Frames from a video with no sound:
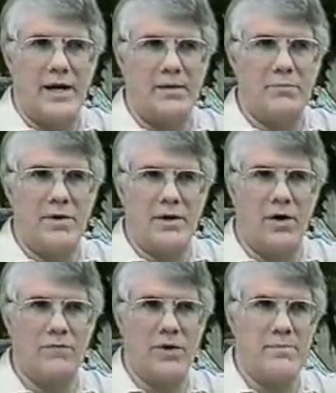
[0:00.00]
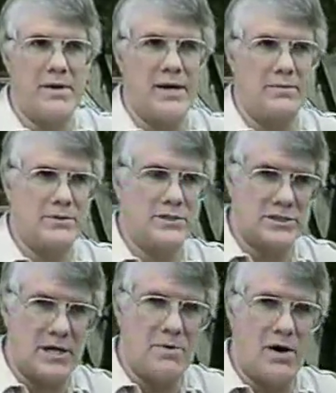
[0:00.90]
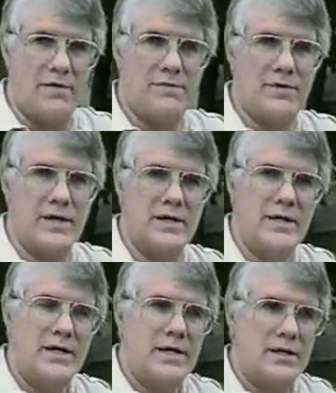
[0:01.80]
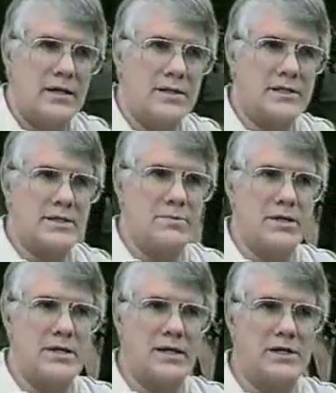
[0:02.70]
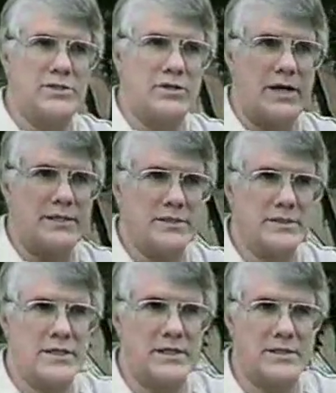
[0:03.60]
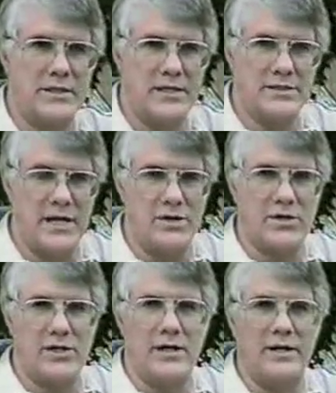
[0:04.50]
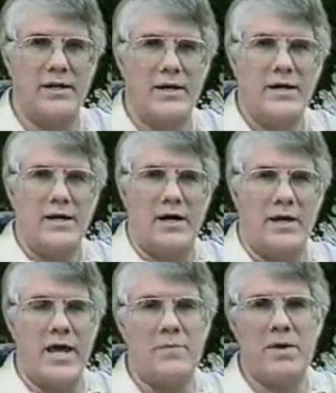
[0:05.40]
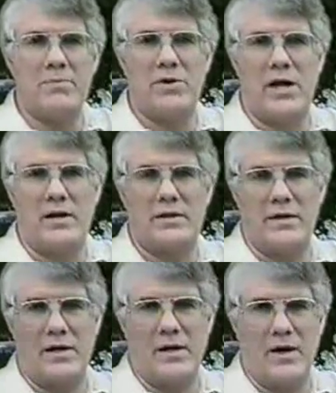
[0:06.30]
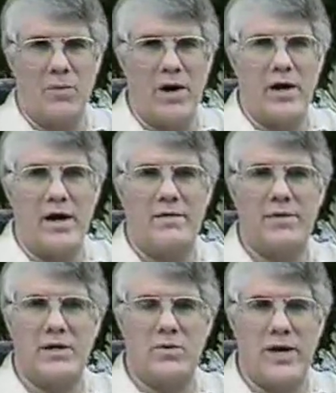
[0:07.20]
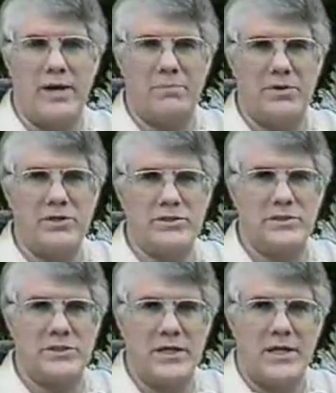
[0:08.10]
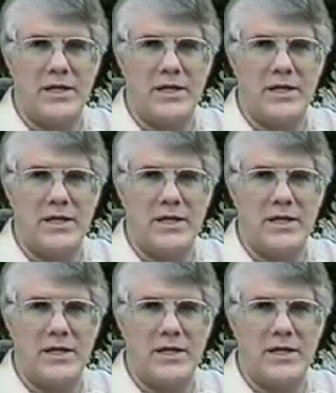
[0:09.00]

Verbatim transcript: and hopefully be able to stem off uh, this imminent energy crisis that, that is now occurring. A lot of people are not uh, aware of that Kuwait produces